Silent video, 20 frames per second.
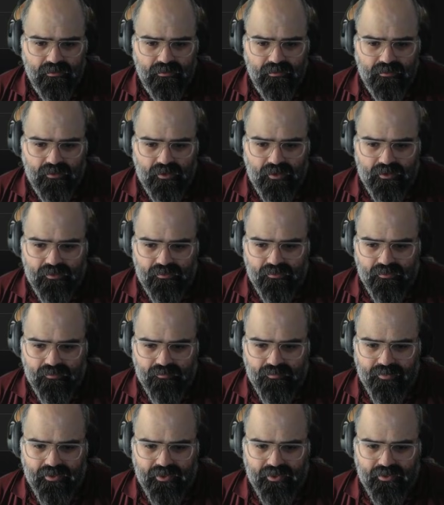And you can
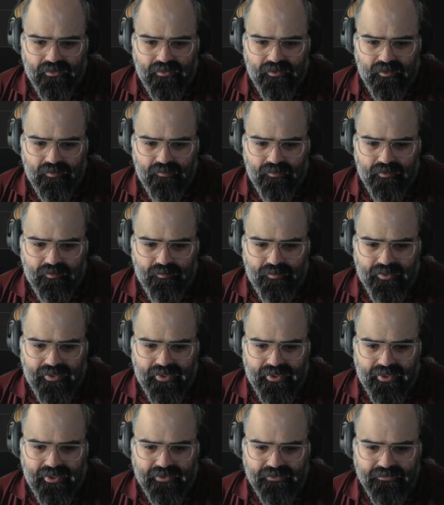buy them in
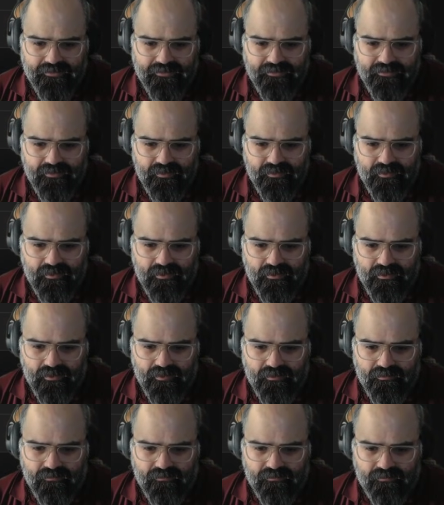packs
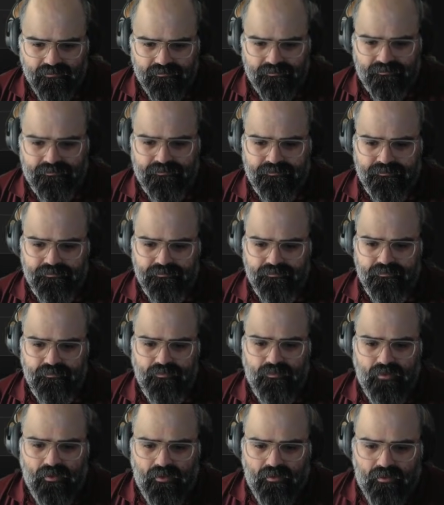of
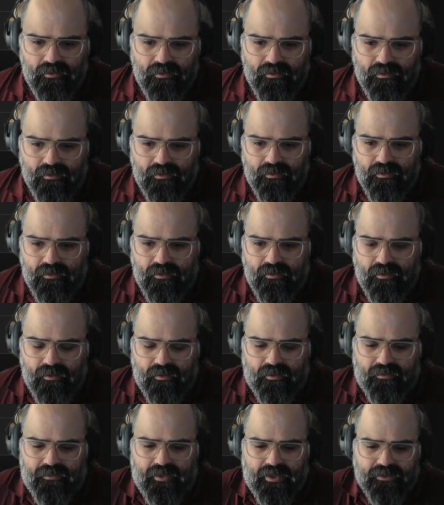
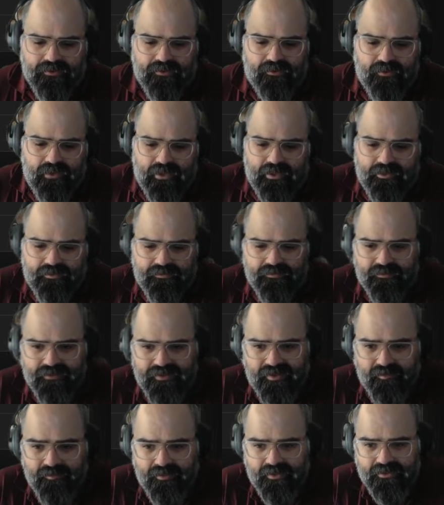1,000 credits for
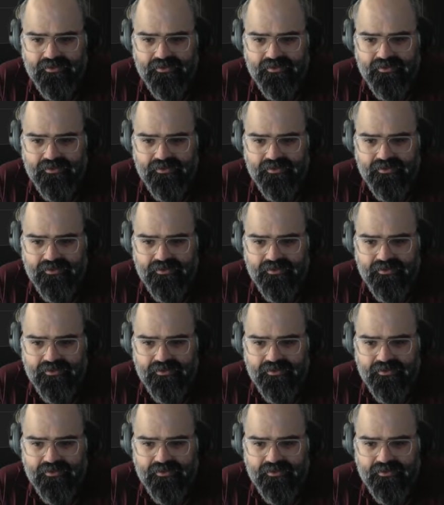$10